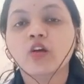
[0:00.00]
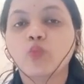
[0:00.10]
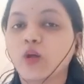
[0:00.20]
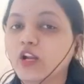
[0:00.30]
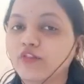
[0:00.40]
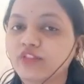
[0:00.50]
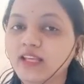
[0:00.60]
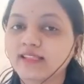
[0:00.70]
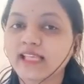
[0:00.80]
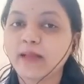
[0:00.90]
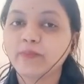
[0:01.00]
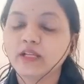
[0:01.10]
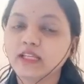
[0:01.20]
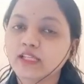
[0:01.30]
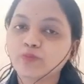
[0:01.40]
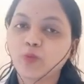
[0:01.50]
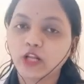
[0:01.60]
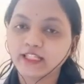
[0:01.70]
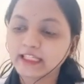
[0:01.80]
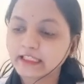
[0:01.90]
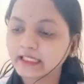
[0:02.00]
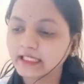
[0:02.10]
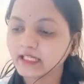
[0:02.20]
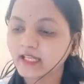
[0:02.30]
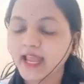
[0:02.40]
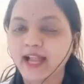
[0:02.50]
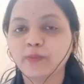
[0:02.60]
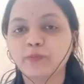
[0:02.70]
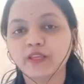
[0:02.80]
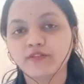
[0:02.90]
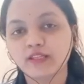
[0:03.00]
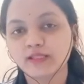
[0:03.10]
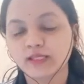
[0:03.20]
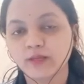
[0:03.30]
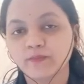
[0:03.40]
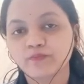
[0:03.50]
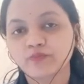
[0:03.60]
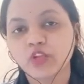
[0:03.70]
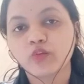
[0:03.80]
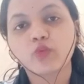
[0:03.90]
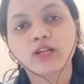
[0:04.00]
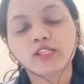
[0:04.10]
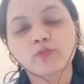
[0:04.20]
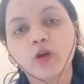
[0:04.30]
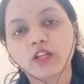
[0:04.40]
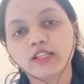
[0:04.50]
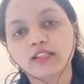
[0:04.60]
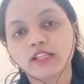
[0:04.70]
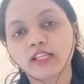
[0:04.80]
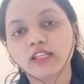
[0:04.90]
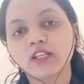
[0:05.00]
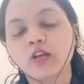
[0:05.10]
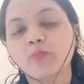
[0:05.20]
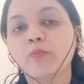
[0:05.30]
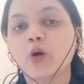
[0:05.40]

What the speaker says: One of the example is polyethylene and PVC. What is polyethylene?